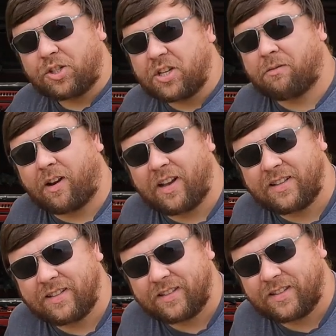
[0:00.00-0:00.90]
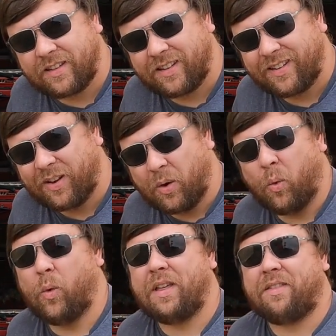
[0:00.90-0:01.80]
she runs
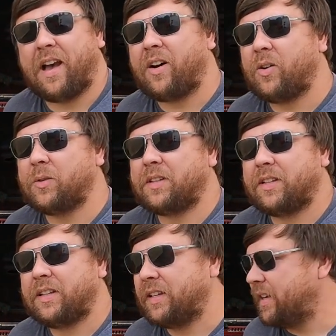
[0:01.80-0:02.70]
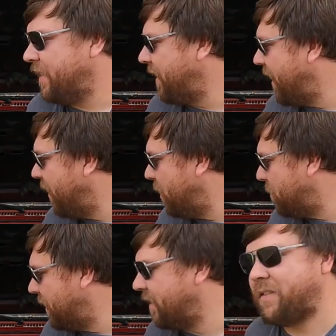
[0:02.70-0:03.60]
without the
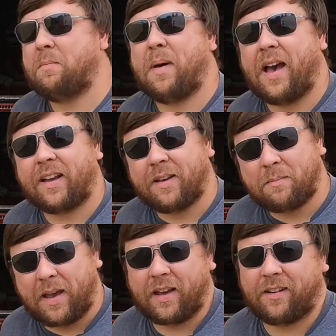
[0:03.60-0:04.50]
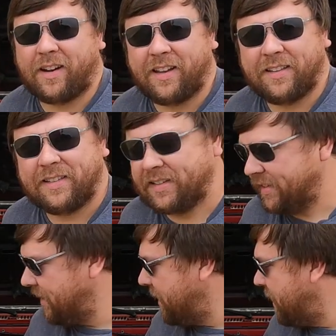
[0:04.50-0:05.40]
help of a backup battery,
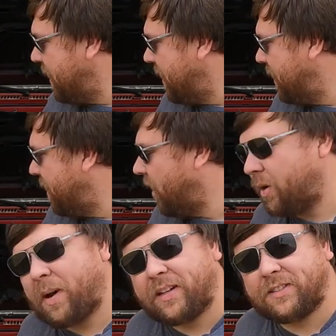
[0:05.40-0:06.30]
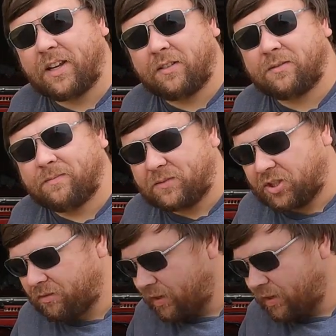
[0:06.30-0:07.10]
all by herself. She